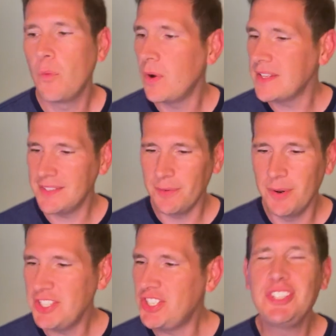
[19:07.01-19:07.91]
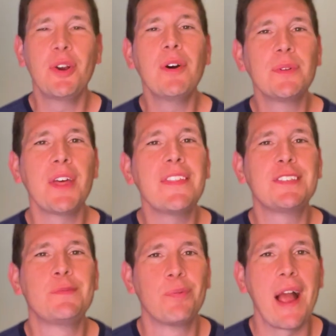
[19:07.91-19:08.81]
What is, what is she doing with all
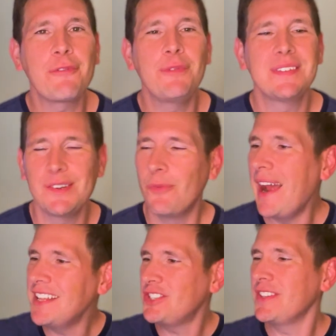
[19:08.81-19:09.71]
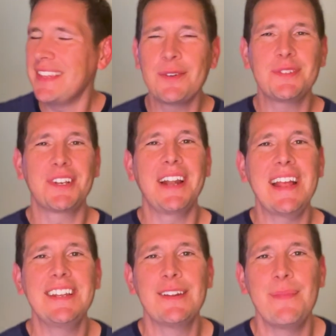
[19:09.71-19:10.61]
this breakfast, and why did she think it was a good
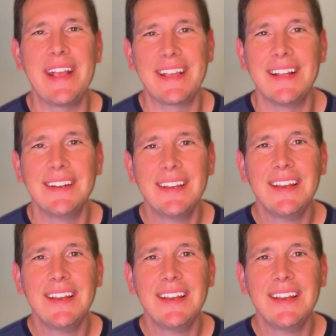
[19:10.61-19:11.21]
idea to make it?